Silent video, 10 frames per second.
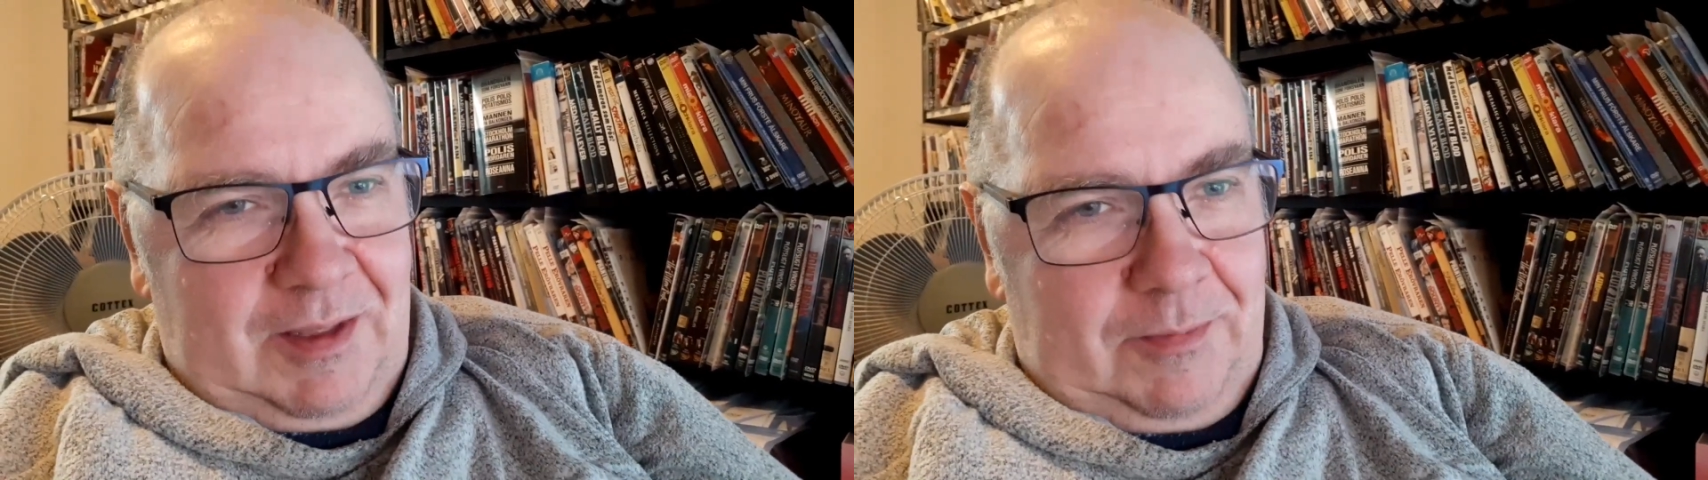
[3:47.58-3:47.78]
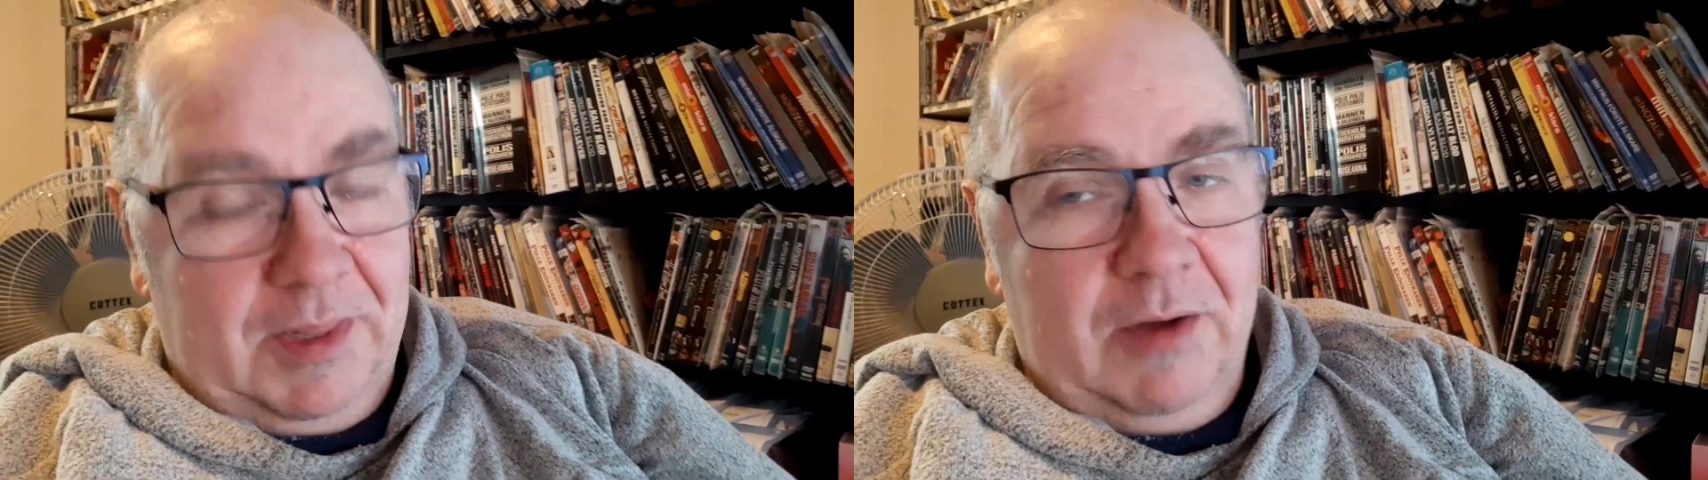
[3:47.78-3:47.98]

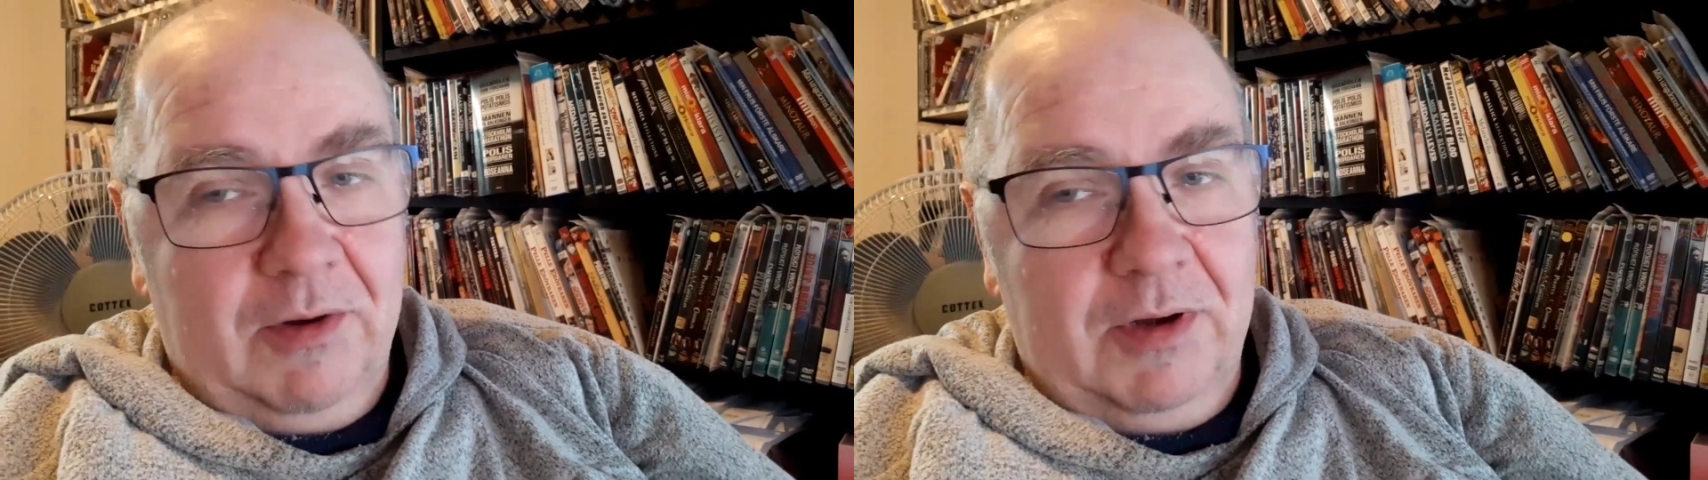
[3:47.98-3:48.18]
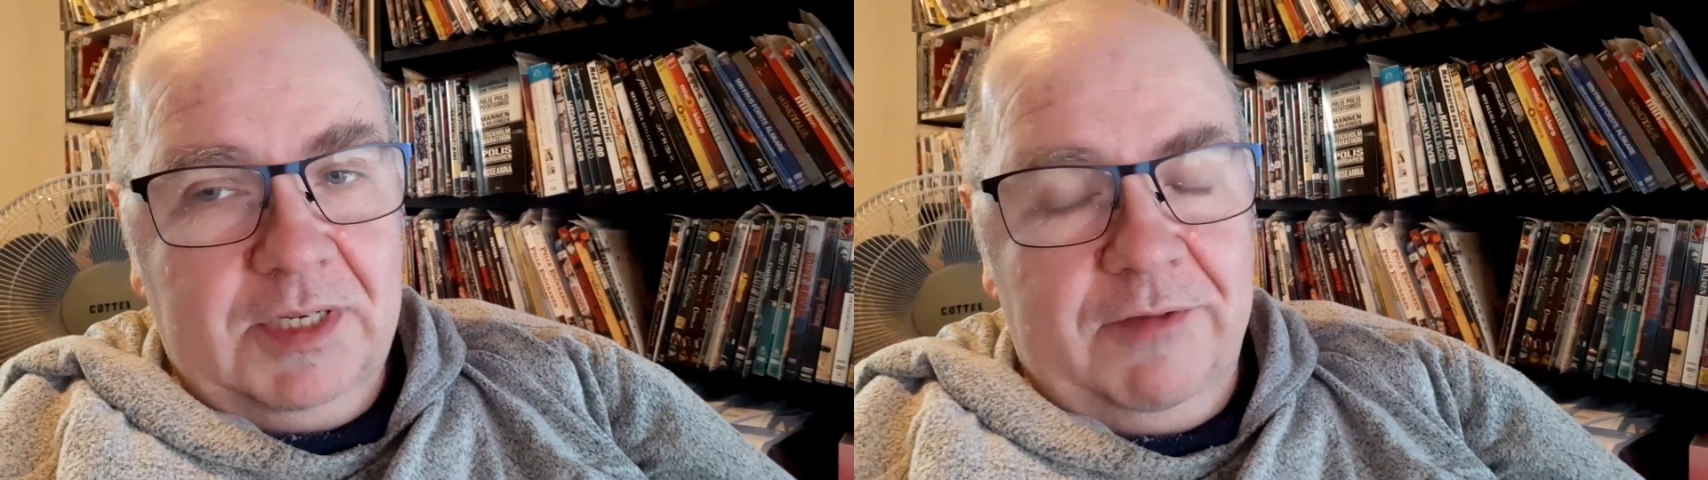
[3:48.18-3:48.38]
But
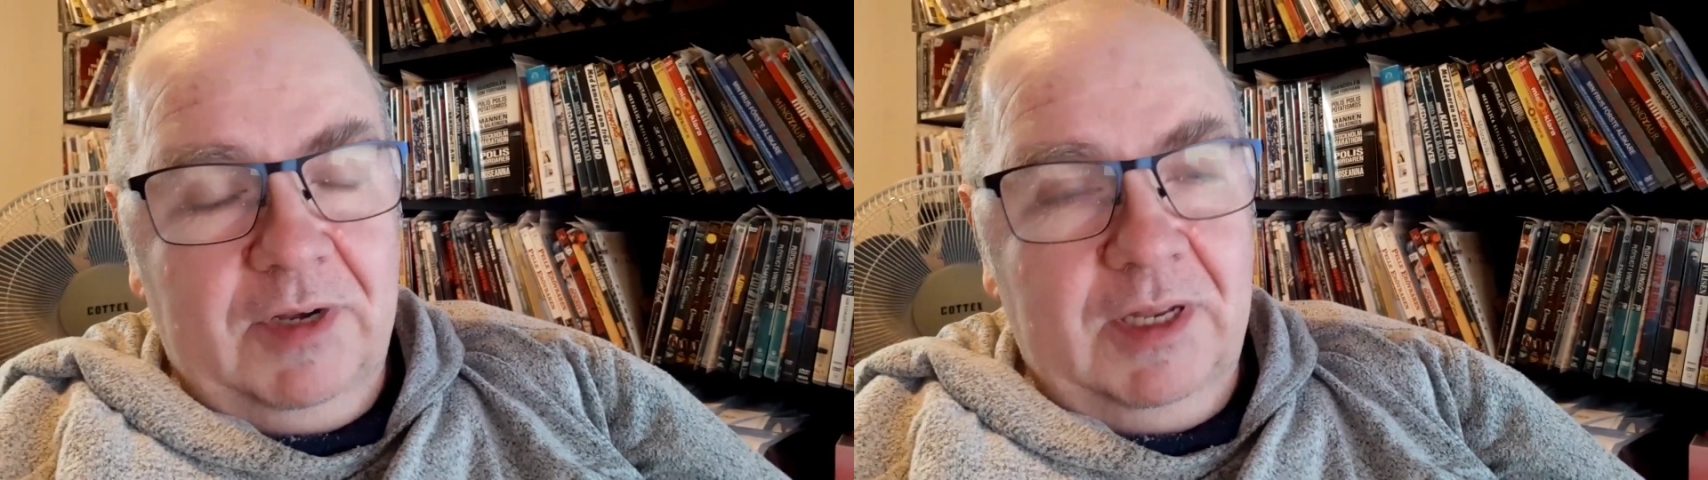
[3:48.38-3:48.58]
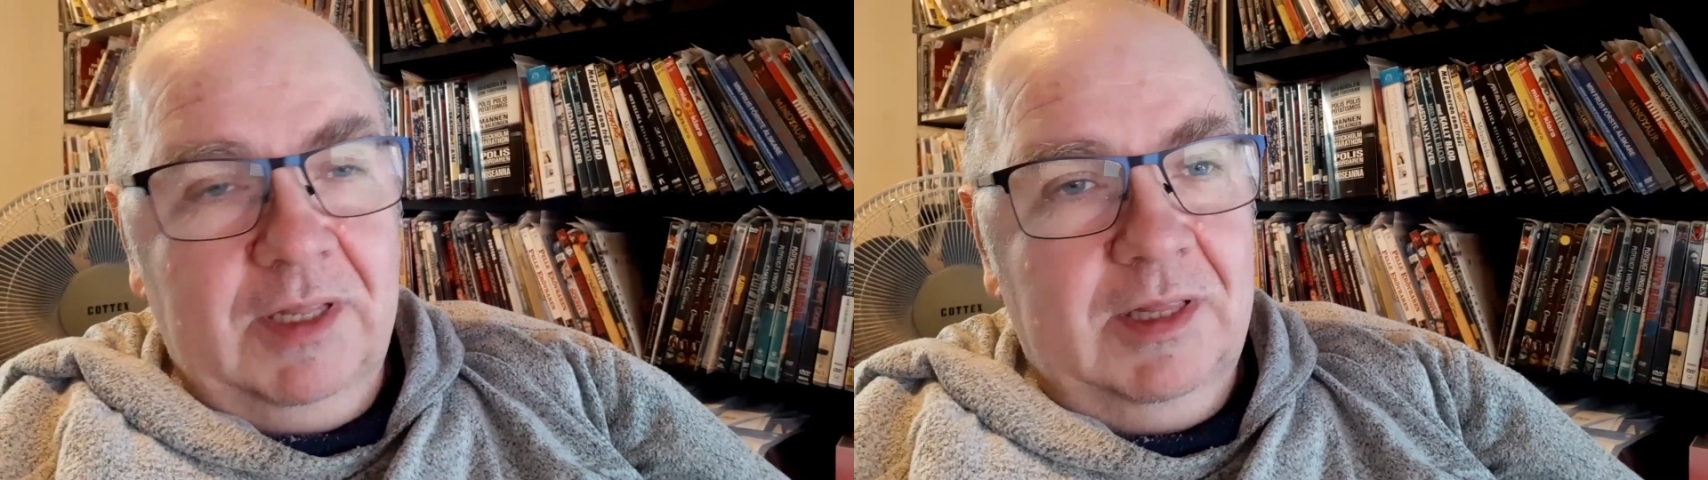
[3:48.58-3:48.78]
there are
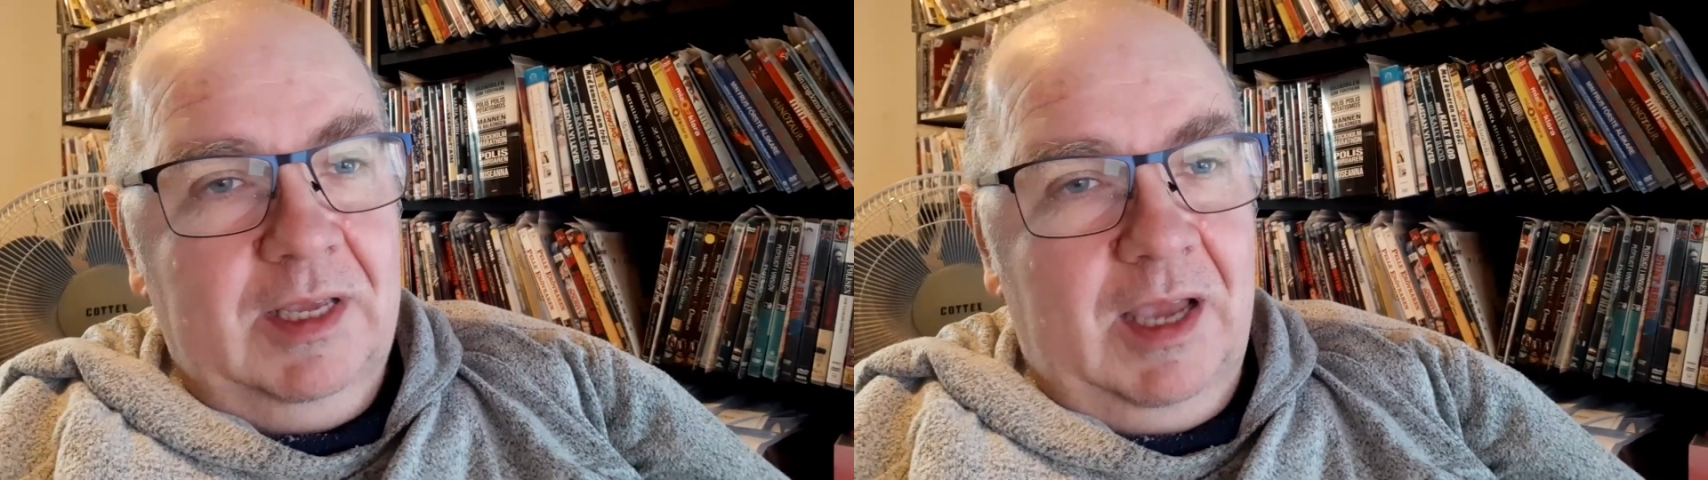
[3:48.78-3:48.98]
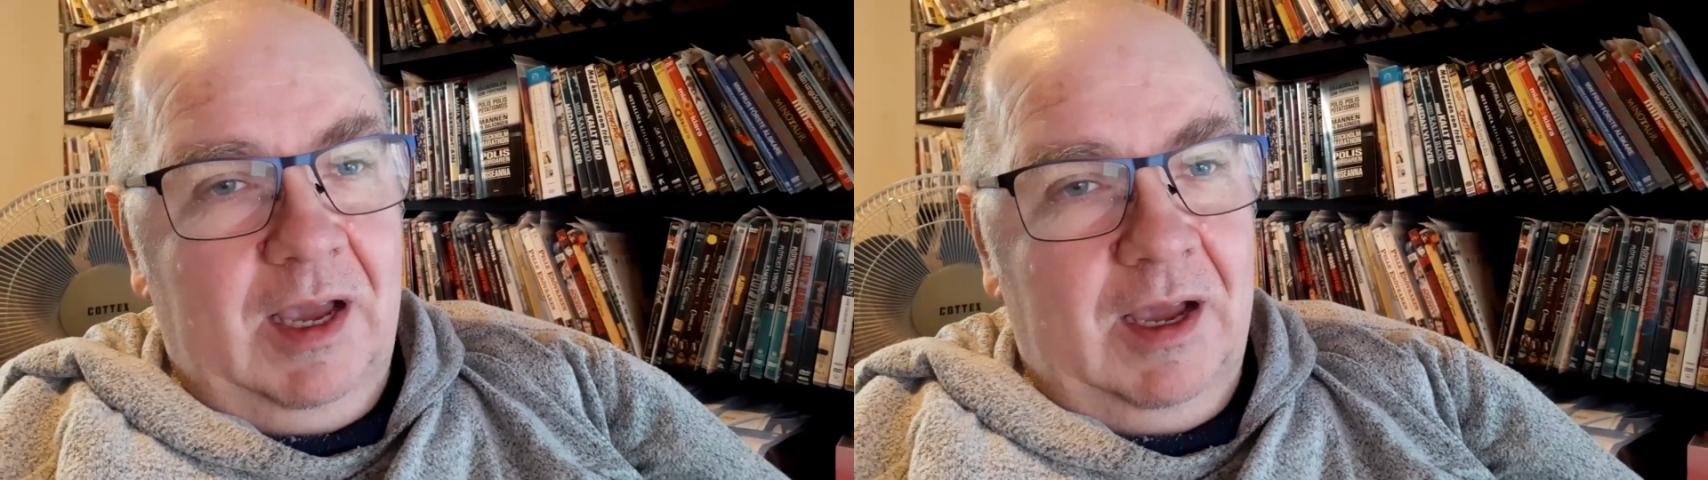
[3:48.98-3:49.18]

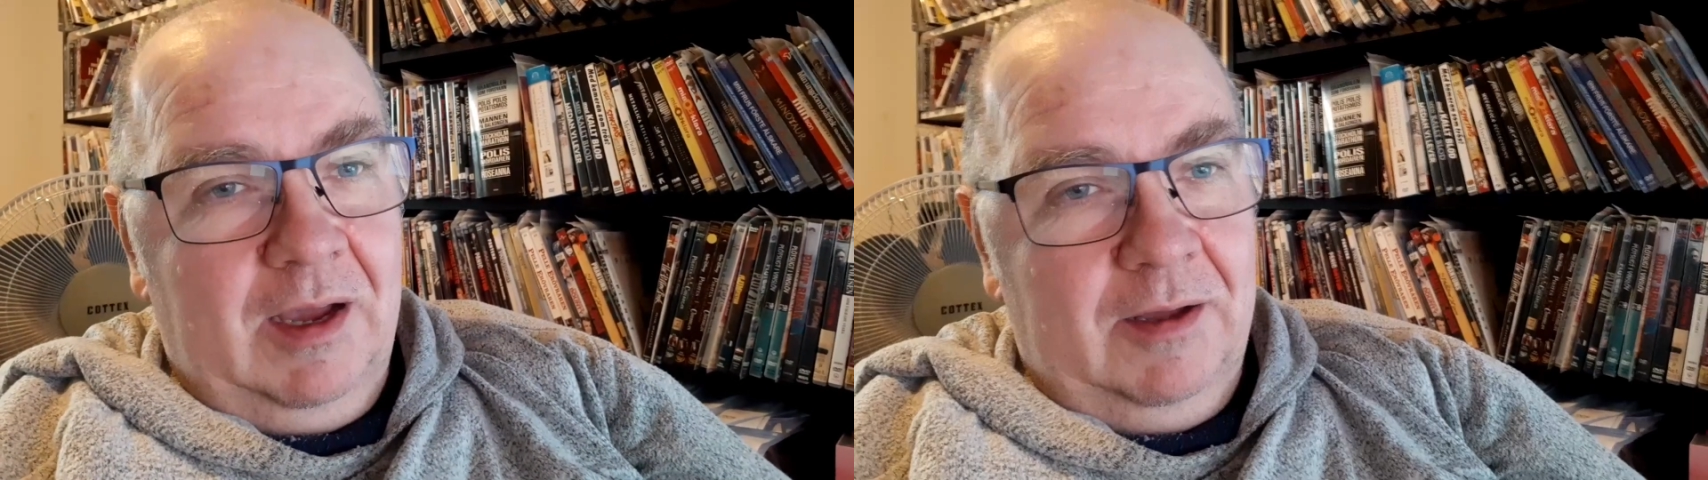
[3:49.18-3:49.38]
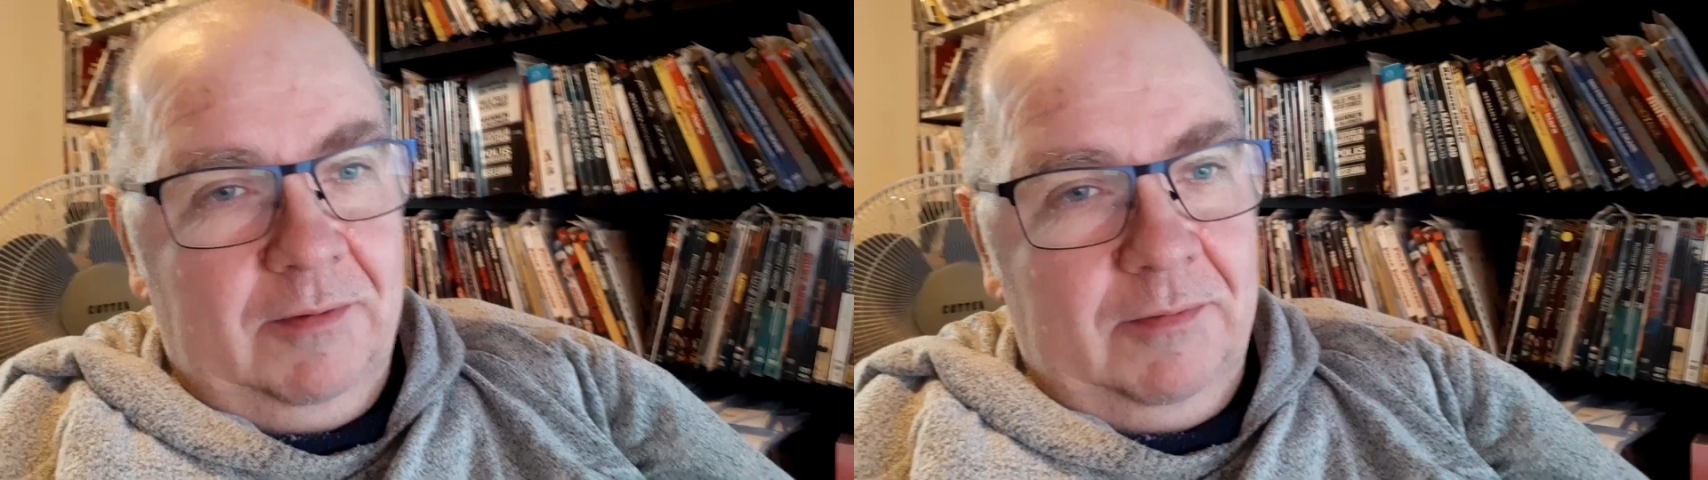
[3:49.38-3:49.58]
definitely a
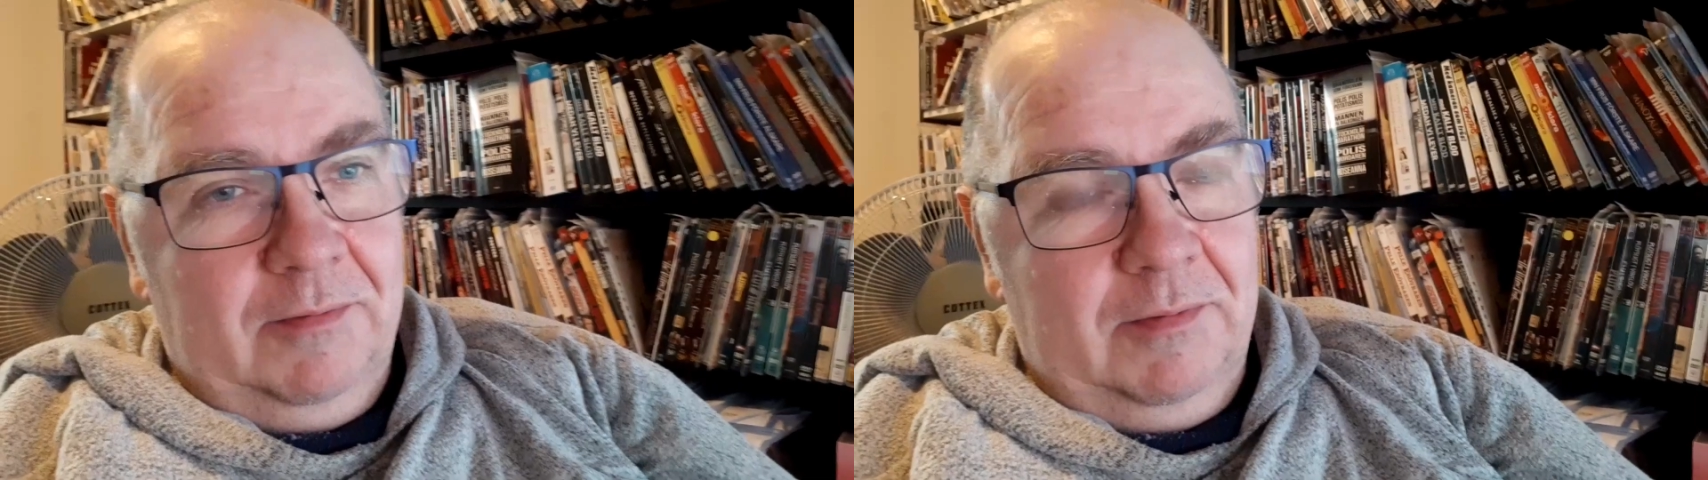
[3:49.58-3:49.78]
uh,